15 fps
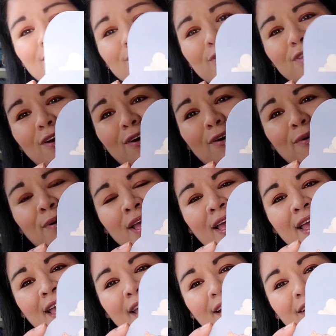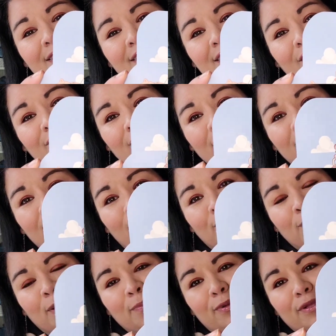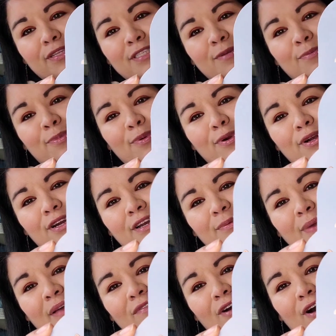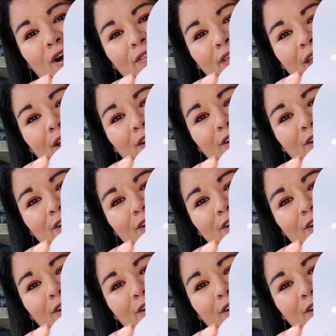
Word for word: cute though. It's definitely gonna go on my bulletin board. We have all the